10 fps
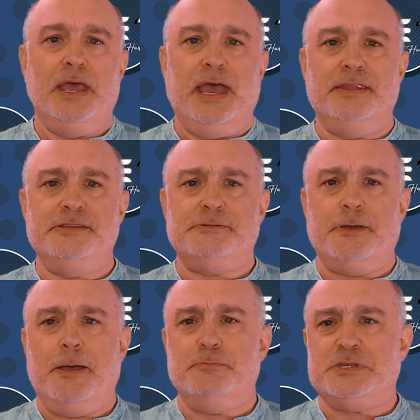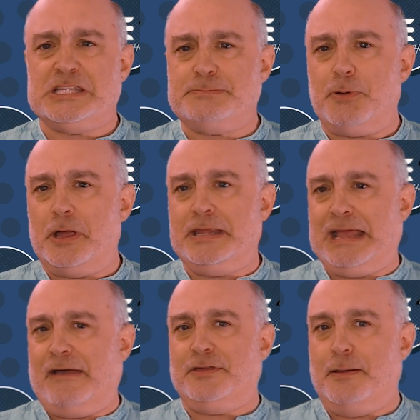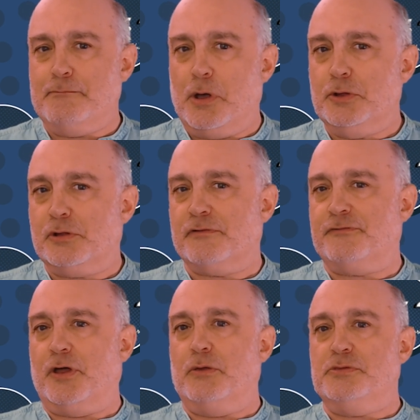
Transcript: And despite having a microphone,